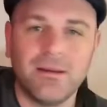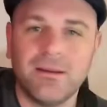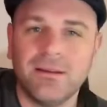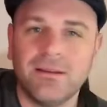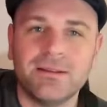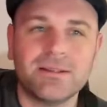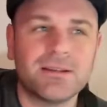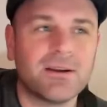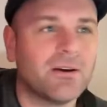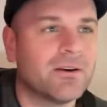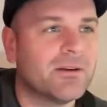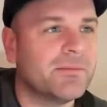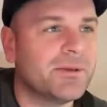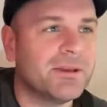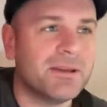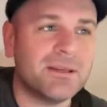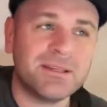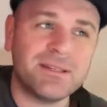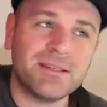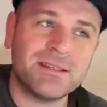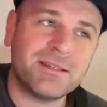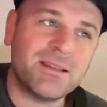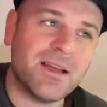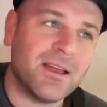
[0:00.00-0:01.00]
it's gonna be a
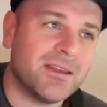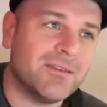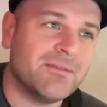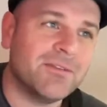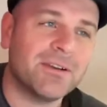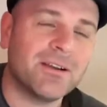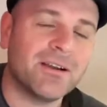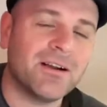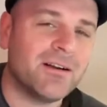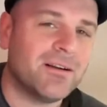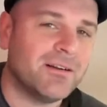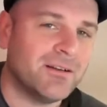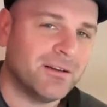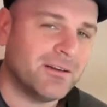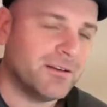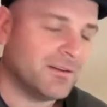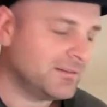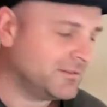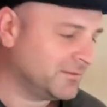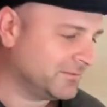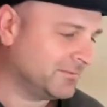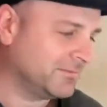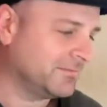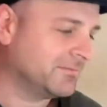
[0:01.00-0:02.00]
son of a
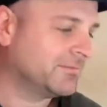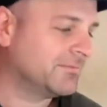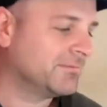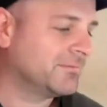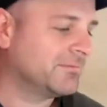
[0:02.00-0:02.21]
gun,